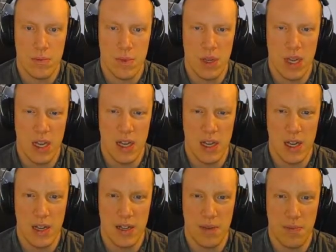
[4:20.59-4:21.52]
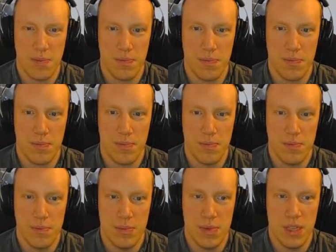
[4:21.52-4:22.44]
Ah, like,
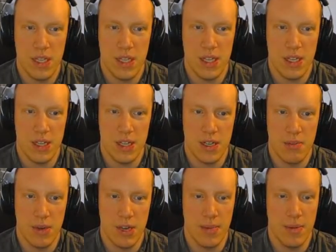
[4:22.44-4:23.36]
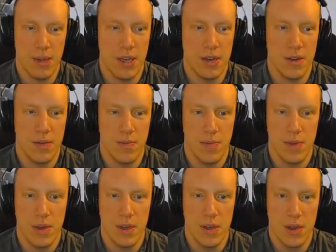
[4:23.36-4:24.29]
decent in my opinion.
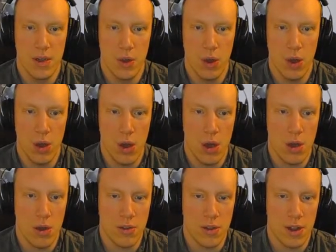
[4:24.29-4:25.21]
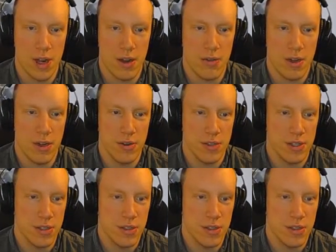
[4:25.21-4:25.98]
Oh, Gyarados!